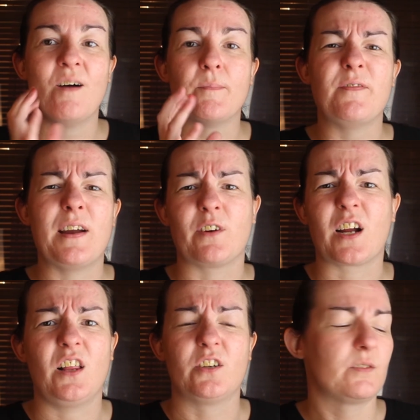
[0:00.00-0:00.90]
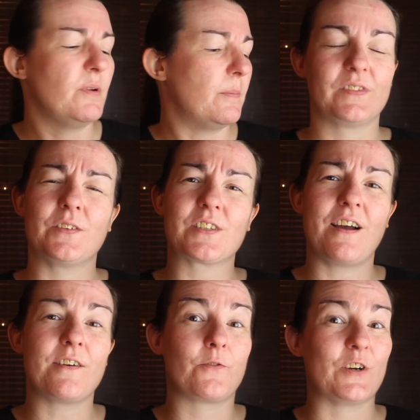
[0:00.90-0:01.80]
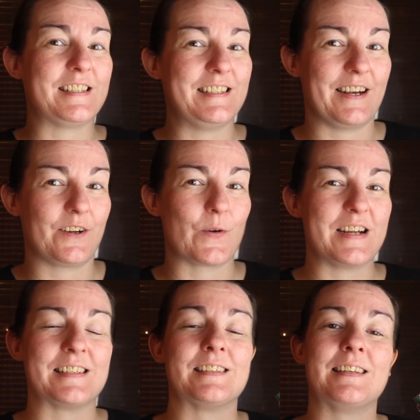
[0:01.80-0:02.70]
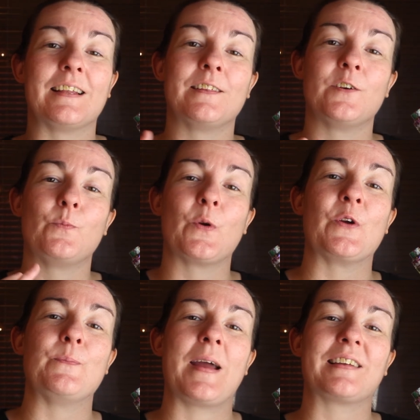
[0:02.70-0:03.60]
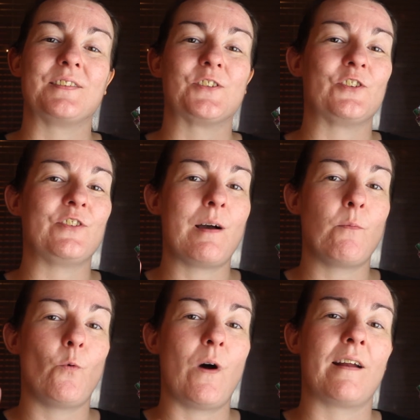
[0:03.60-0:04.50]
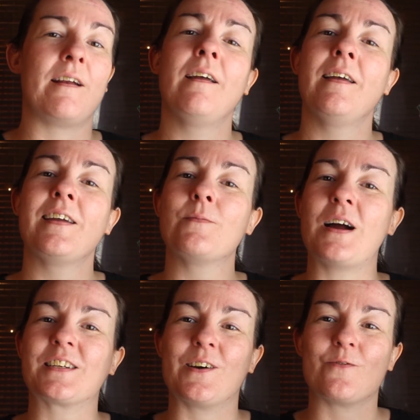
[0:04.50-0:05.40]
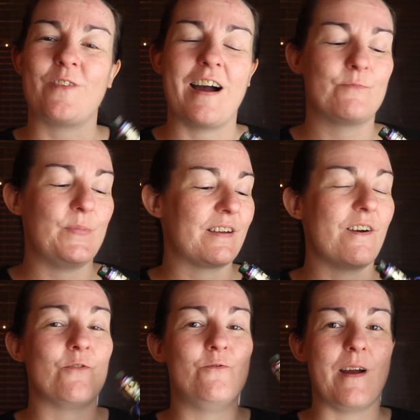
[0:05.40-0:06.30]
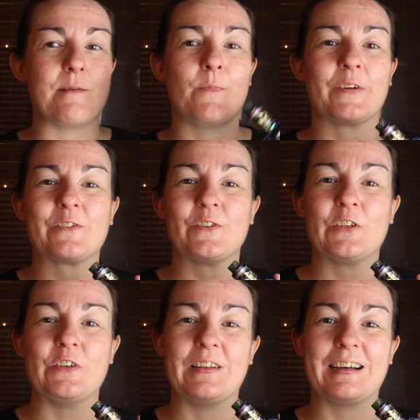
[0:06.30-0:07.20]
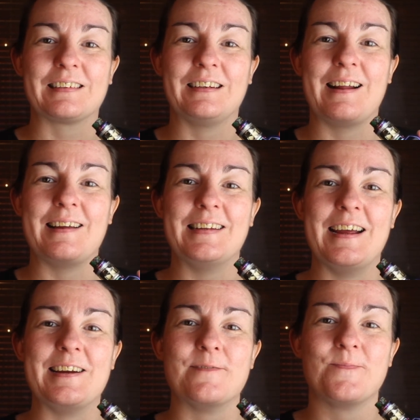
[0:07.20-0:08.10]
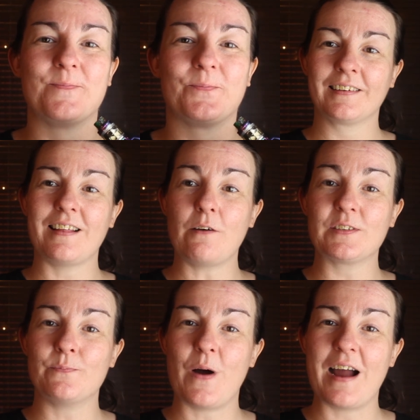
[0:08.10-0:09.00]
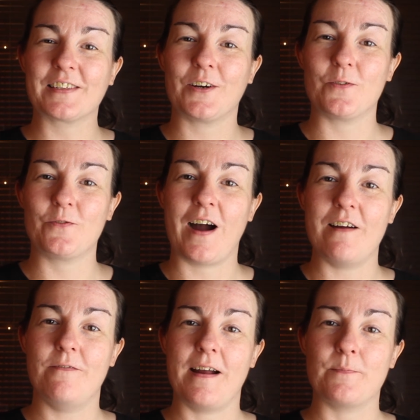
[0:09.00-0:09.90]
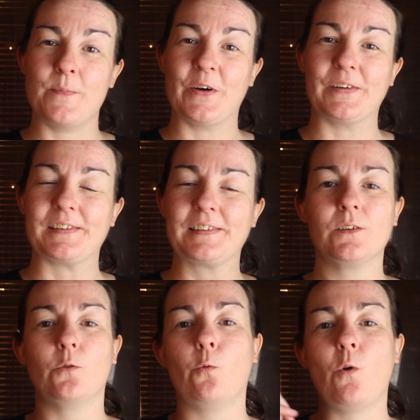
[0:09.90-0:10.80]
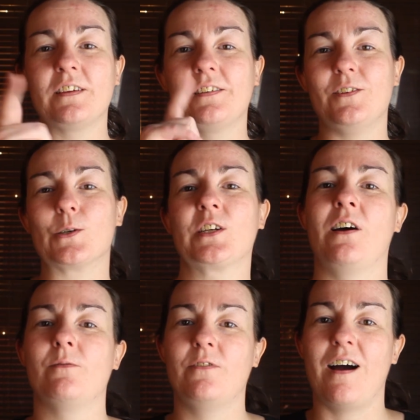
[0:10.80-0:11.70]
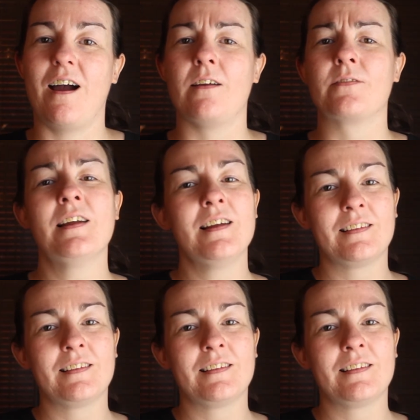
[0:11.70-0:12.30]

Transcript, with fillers: My favourite colour is purple. So it's kind of for aesthetic reasons that the Naboo makes it to number one in my top five pick of vape mods for 2018. So that was my top five vape mods. What's your top five?